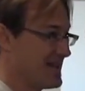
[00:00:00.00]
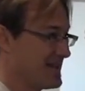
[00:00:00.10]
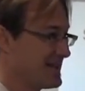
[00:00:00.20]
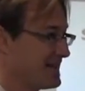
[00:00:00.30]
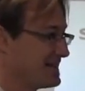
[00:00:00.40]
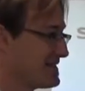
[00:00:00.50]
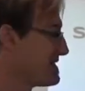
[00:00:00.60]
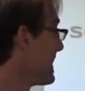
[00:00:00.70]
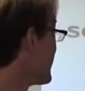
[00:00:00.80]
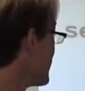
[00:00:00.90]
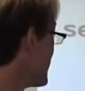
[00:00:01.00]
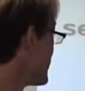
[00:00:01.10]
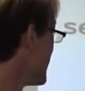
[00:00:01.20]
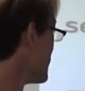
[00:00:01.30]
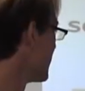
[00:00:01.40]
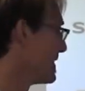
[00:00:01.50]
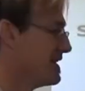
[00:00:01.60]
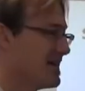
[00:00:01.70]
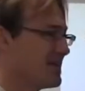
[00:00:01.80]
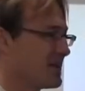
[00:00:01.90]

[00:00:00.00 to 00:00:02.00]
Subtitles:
Yeah, just takes a bit of searching, but a